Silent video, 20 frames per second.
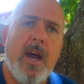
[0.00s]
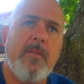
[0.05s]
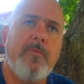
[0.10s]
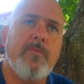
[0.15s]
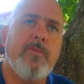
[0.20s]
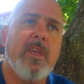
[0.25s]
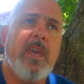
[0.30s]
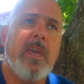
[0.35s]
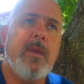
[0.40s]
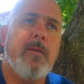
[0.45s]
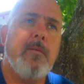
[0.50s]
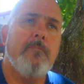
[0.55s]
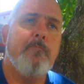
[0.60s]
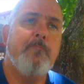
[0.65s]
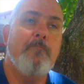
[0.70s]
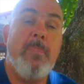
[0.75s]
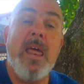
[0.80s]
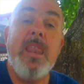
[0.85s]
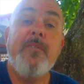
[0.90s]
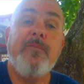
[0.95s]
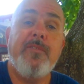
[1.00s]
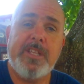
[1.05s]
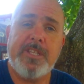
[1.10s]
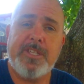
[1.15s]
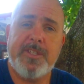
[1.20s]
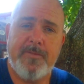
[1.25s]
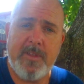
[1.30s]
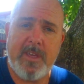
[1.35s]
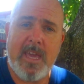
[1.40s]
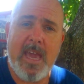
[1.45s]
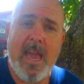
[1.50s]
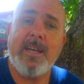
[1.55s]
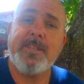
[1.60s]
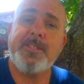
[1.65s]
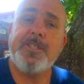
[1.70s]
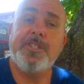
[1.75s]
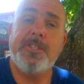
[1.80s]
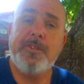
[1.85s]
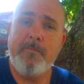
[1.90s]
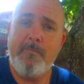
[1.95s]
the benefits of the gas
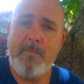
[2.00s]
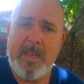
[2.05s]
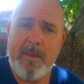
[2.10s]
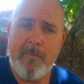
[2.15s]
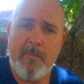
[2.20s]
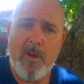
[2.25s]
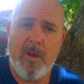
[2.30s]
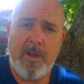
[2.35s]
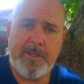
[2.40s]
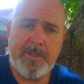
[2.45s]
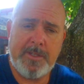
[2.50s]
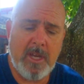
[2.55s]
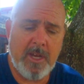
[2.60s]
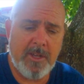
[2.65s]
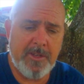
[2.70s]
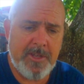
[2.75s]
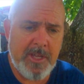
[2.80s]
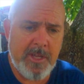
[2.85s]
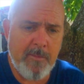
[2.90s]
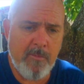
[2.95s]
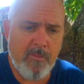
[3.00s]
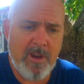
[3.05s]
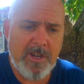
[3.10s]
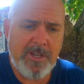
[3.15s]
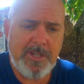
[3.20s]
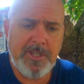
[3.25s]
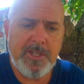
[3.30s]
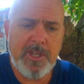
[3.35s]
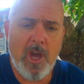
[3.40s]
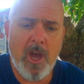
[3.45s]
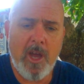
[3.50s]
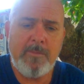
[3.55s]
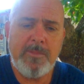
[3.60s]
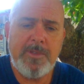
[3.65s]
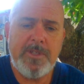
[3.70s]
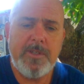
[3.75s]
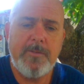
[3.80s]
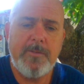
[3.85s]
and to minimize our decompression times.